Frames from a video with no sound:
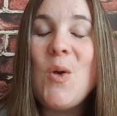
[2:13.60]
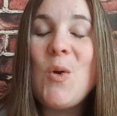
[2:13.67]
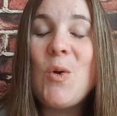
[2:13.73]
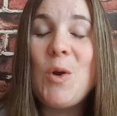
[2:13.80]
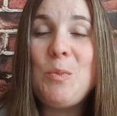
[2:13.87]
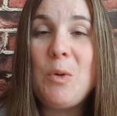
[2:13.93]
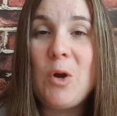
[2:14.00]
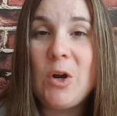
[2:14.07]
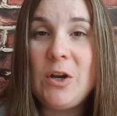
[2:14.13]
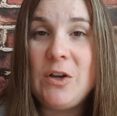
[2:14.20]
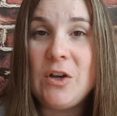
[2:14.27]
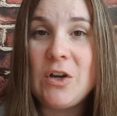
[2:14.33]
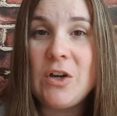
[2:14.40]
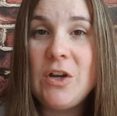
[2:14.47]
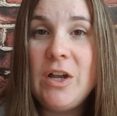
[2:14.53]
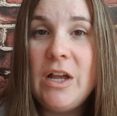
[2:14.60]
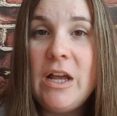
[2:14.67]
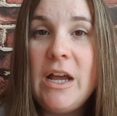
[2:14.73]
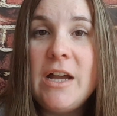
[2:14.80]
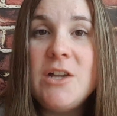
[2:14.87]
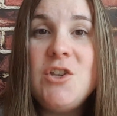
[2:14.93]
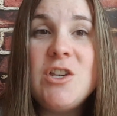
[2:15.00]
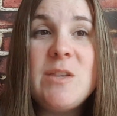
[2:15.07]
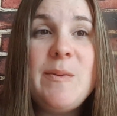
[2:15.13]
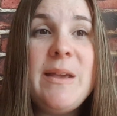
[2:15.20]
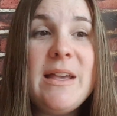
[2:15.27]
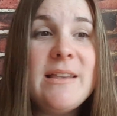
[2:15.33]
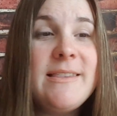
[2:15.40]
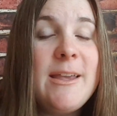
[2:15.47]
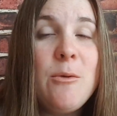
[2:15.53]
or a partner. Just
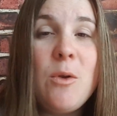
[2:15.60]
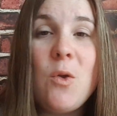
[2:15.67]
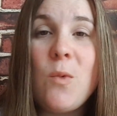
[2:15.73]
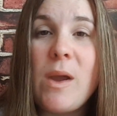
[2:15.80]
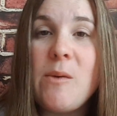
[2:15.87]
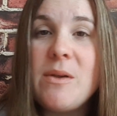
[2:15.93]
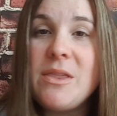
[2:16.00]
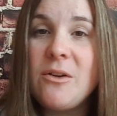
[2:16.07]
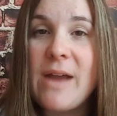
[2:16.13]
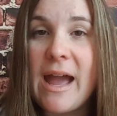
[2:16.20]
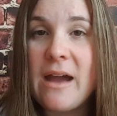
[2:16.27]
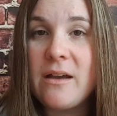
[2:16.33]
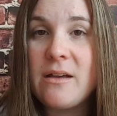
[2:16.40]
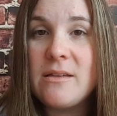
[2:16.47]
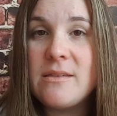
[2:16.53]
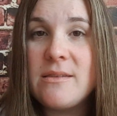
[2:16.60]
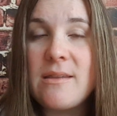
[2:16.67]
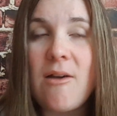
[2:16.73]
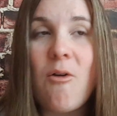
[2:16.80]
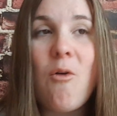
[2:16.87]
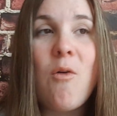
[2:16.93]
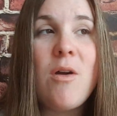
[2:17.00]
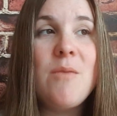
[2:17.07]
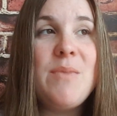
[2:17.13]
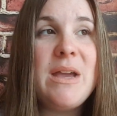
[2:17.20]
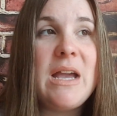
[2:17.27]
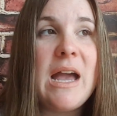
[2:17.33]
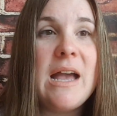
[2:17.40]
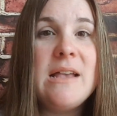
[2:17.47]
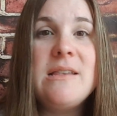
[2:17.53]
because they were great with their ex or
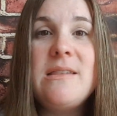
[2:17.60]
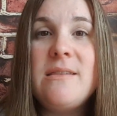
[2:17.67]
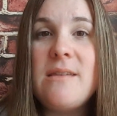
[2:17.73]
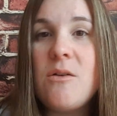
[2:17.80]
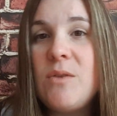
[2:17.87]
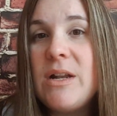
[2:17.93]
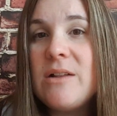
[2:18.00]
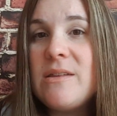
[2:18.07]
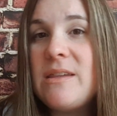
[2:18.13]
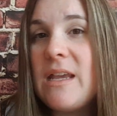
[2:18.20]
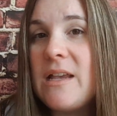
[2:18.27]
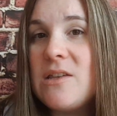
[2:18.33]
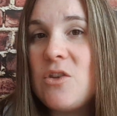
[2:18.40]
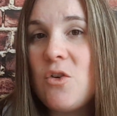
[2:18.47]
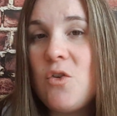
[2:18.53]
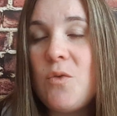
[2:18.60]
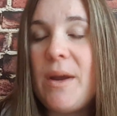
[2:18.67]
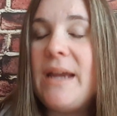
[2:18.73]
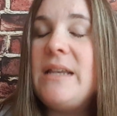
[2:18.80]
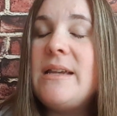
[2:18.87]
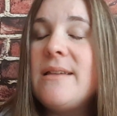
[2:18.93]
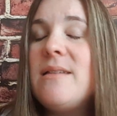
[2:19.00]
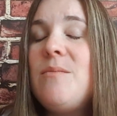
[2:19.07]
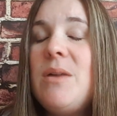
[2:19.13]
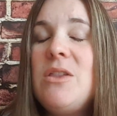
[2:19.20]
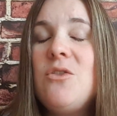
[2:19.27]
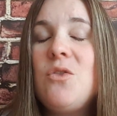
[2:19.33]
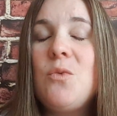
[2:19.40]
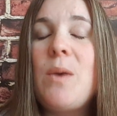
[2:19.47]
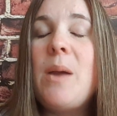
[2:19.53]
because someone else thinks they're great doesn't mean
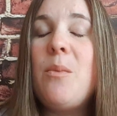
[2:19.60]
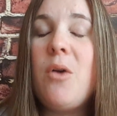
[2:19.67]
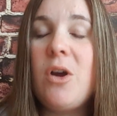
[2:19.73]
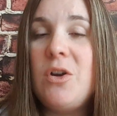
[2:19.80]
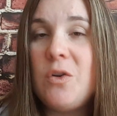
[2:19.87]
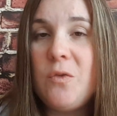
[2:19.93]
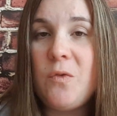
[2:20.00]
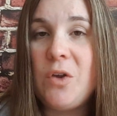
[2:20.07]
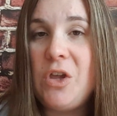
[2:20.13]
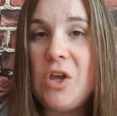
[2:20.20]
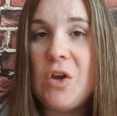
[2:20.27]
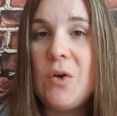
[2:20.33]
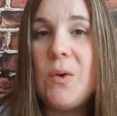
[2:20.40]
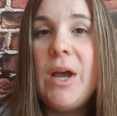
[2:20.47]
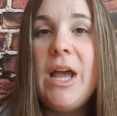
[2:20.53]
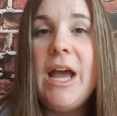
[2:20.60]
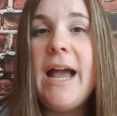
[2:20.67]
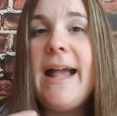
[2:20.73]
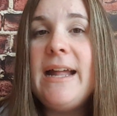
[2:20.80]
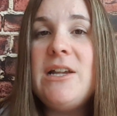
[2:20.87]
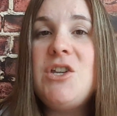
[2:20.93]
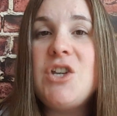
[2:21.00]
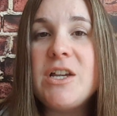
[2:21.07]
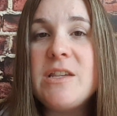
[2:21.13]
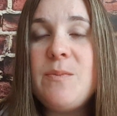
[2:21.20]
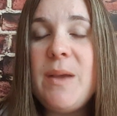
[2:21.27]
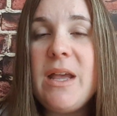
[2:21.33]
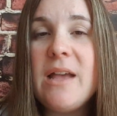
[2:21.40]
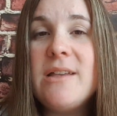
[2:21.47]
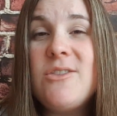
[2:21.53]
they're the right partner for you. And just
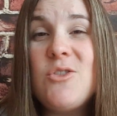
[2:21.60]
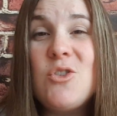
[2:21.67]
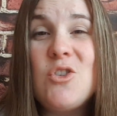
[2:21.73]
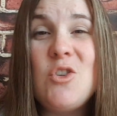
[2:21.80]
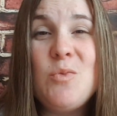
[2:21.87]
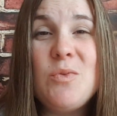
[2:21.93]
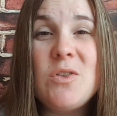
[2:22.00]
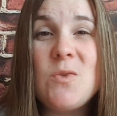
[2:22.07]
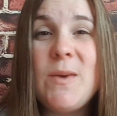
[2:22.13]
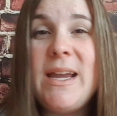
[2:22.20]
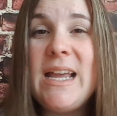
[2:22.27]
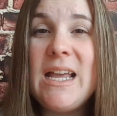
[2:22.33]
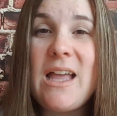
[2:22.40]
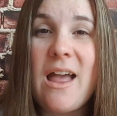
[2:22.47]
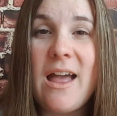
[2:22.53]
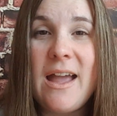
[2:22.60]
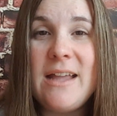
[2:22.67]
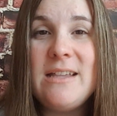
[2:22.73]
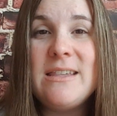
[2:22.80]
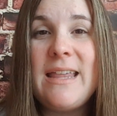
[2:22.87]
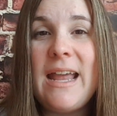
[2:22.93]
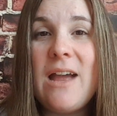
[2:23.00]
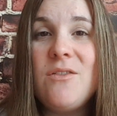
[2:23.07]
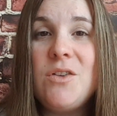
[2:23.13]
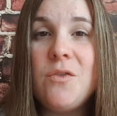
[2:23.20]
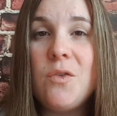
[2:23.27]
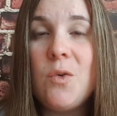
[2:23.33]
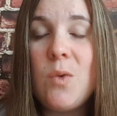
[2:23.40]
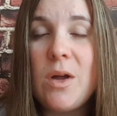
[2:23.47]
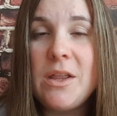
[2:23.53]
because they're super sweet and kind and they have
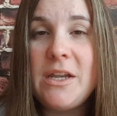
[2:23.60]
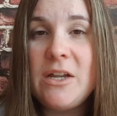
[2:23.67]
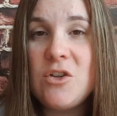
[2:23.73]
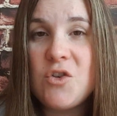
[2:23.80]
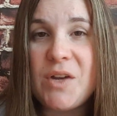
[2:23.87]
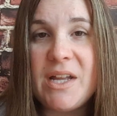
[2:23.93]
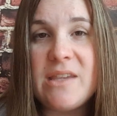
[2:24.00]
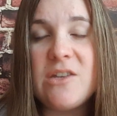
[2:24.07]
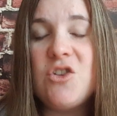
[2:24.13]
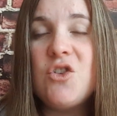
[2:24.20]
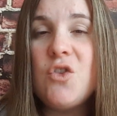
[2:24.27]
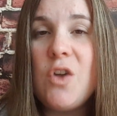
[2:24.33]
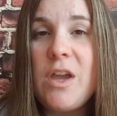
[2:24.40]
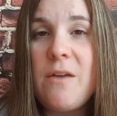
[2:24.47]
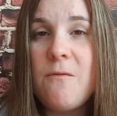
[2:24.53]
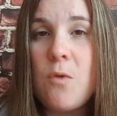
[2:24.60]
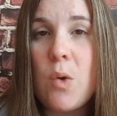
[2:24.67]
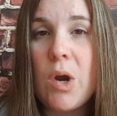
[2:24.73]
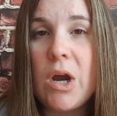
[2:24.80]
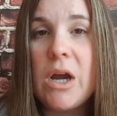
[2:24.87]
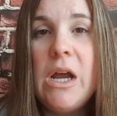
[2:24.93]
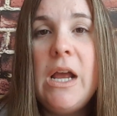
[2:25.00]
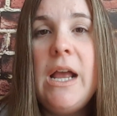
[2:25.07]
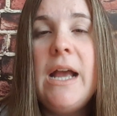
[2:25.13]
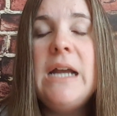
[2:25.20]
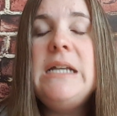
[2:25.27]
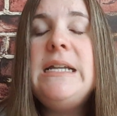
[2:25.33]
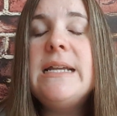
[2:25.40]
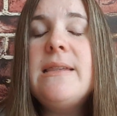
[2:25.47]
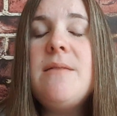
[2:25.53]
different quality and traits that you're looking for,
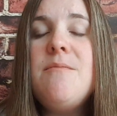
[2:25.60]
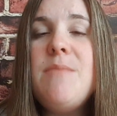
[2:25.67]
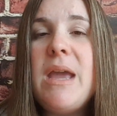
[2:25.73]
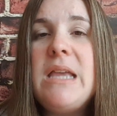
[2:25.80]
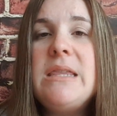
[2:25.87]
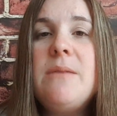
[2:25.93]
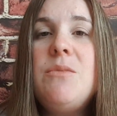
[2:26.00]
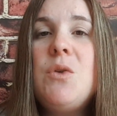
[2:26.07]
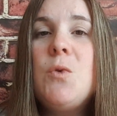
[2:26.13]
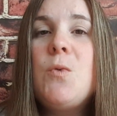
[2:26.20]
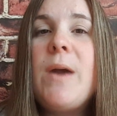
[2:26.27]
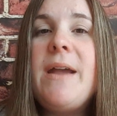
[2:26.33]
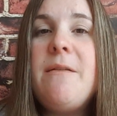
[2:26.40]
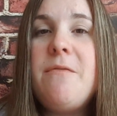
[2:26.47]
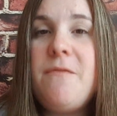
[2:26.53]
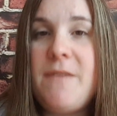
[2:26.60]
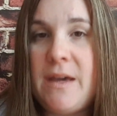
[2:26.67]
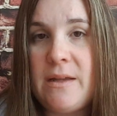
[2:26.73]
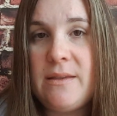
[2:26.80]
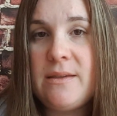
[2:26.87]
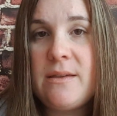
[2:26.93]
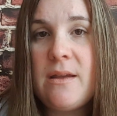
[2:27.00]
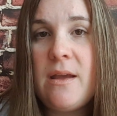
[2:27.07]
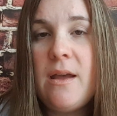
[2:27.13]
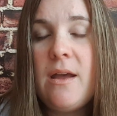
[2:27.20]
it doesn't make them the right fit.